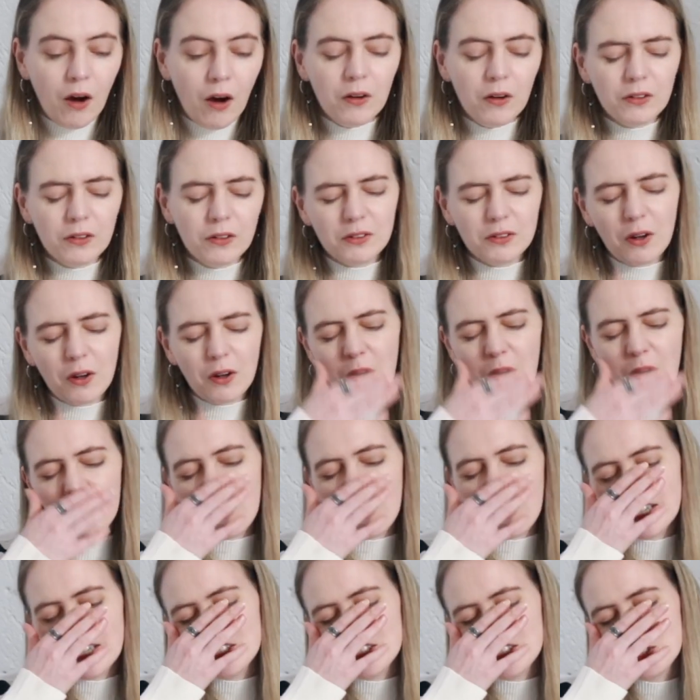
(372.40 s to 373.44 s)
Oh
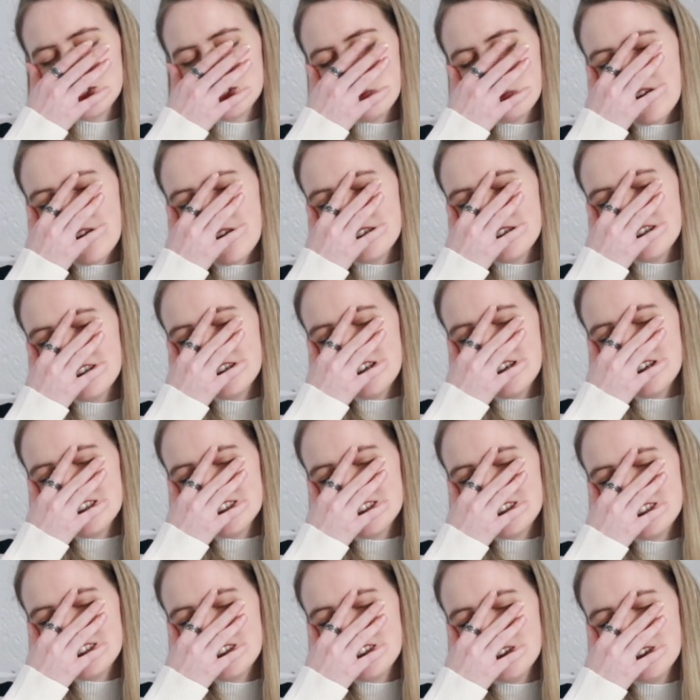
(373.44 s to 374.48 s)
no, I just
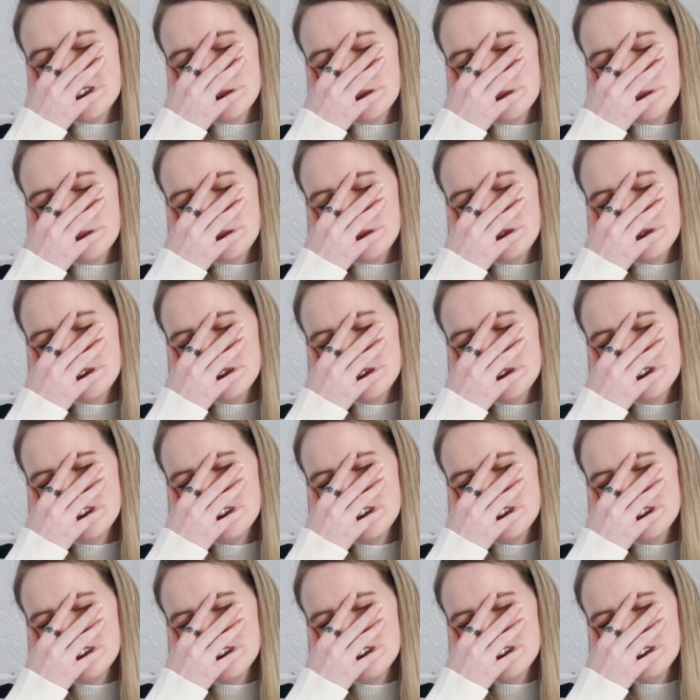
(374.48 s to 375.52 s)
recognized him.
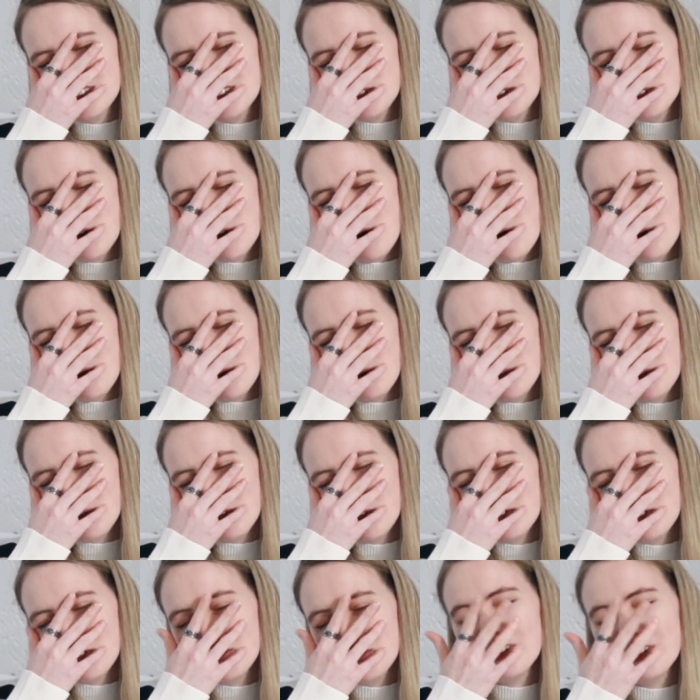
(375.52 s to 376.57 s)

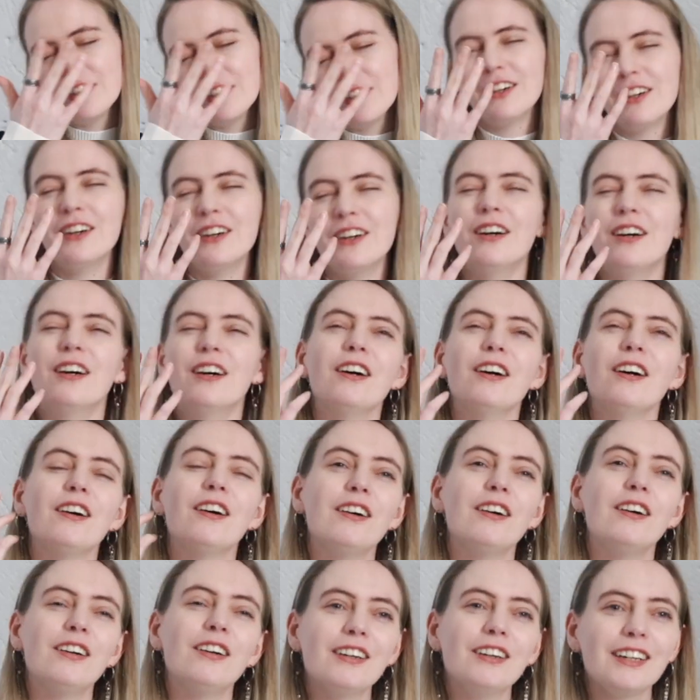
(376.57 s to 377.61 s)
No!
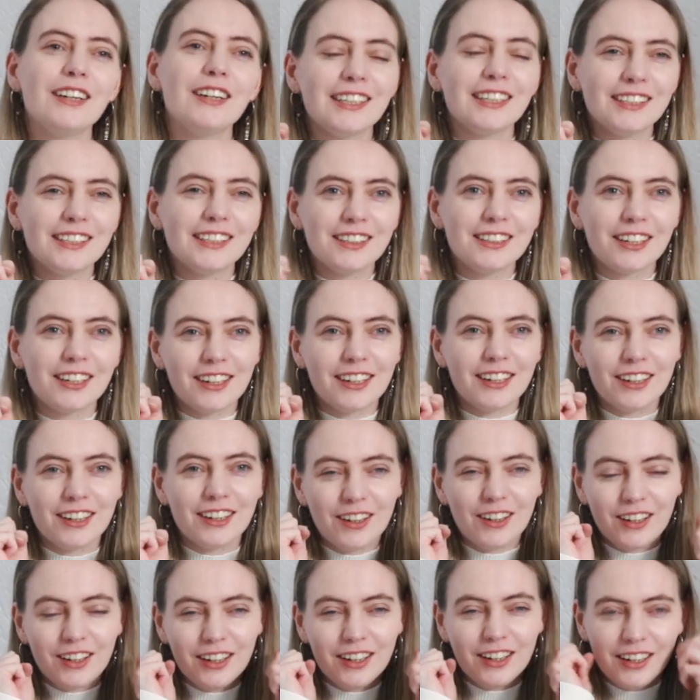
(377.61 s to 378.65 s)
Oh, it's the,
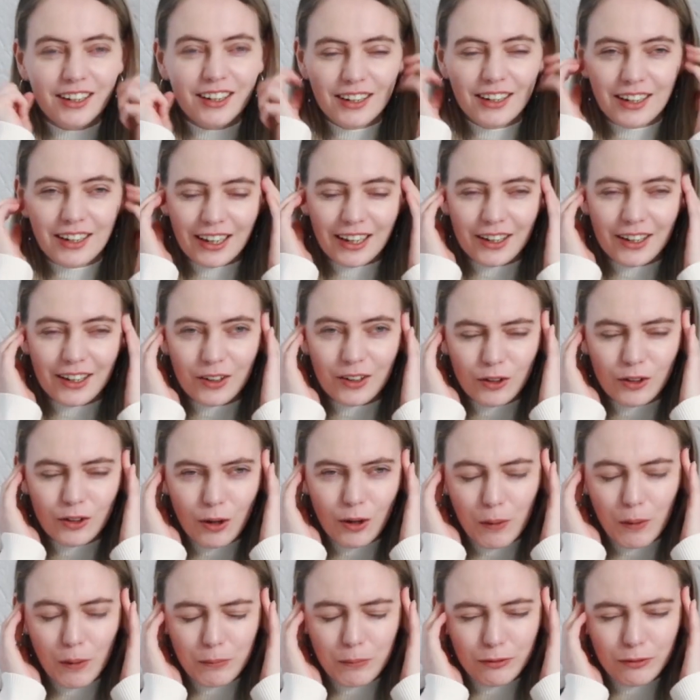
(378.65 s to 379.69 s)
like,
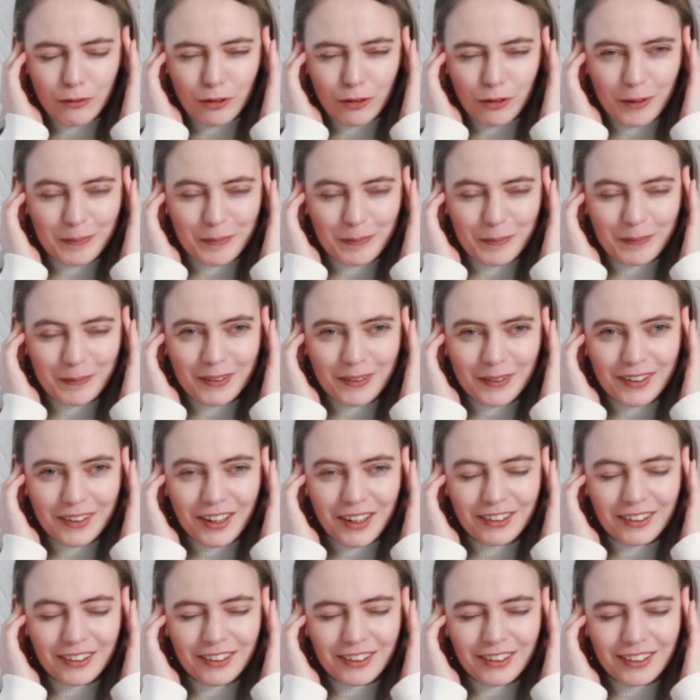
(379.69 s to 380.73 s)
cop from
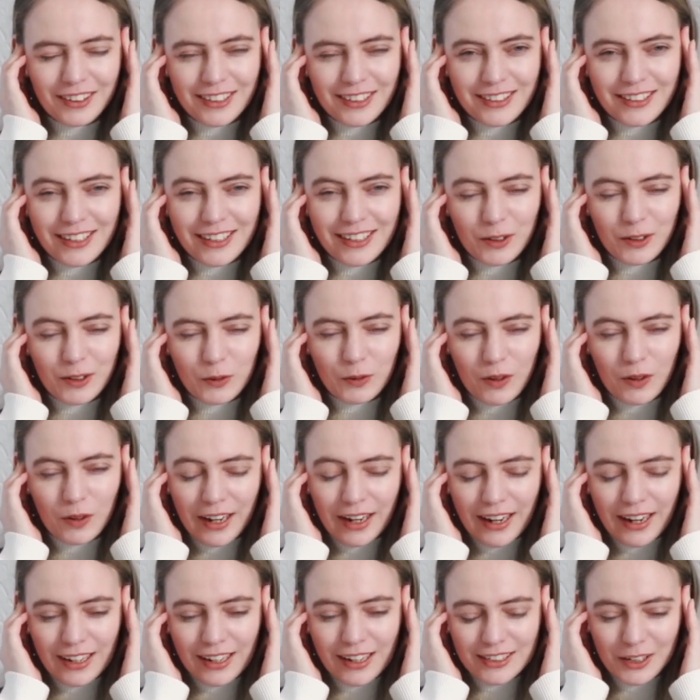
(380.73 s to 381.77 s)
Under the Skin who
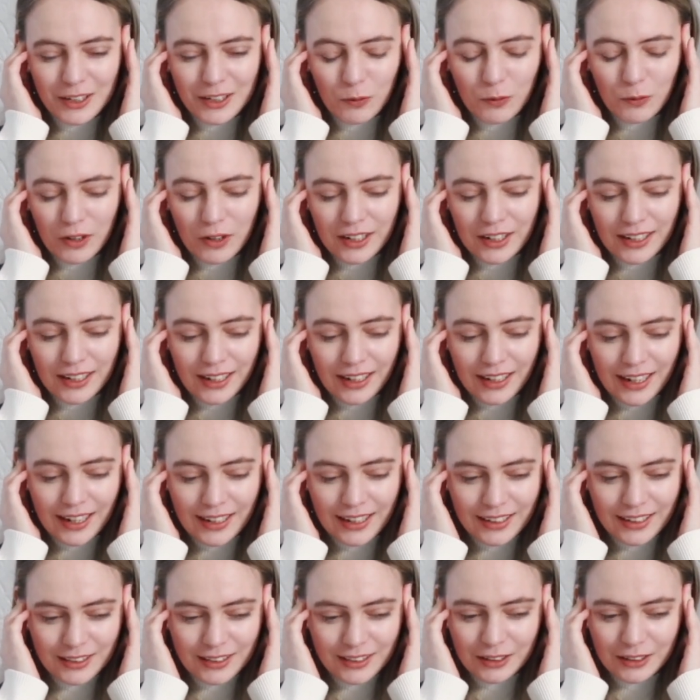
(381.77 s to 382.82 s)
I actually really
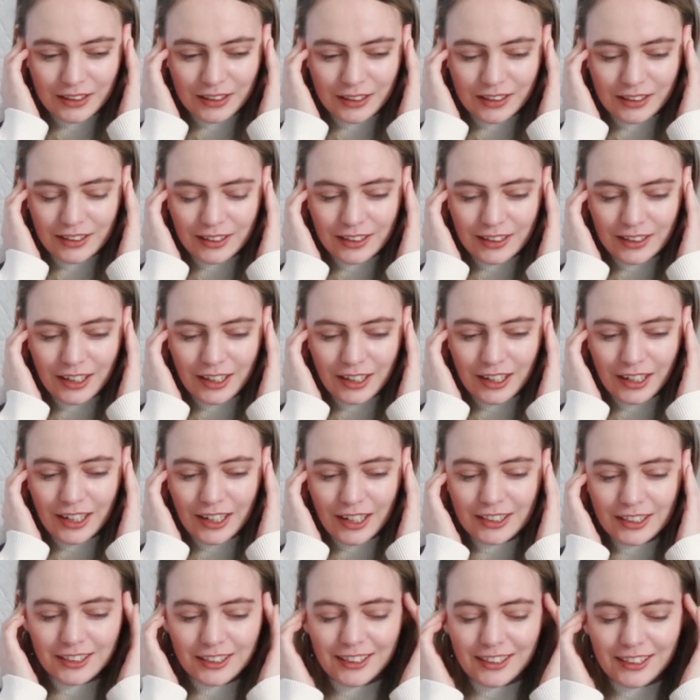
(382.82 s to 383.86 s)
like as a
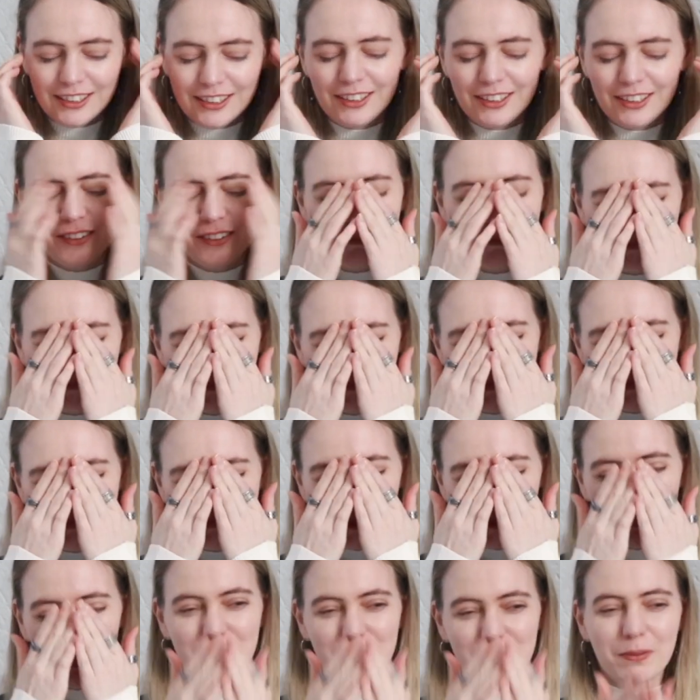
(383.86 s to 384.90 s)
character.
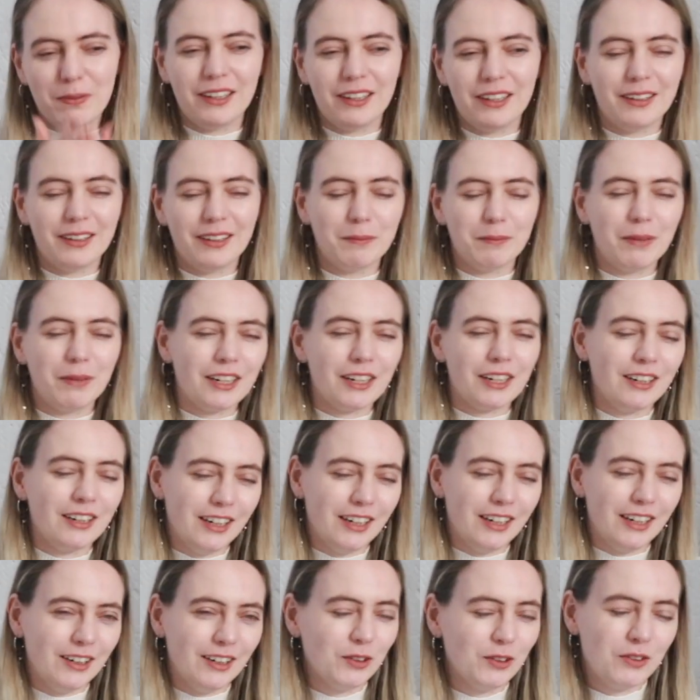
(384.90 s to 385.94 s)
Now he's playing a bad
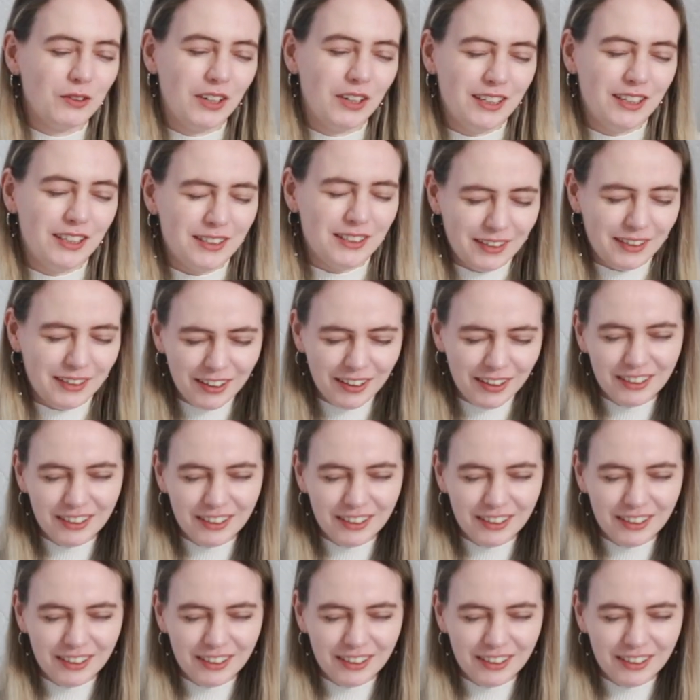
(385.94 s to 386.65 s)
guy. Oh, great.